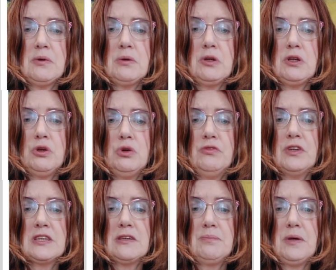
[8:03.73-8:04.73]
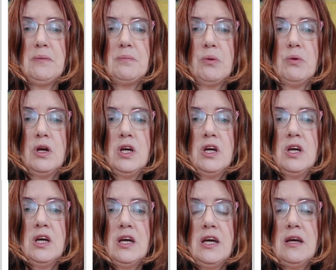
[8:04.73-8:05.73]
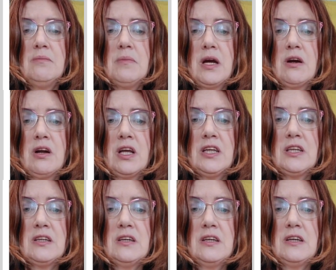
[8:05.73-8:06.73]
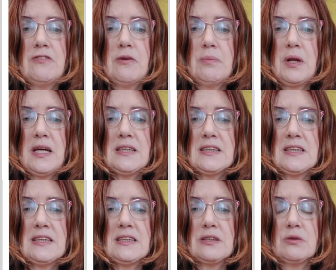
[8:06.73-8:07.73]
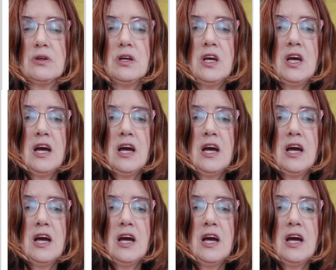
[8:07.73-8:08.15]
We do visit people in Maryland and different places, or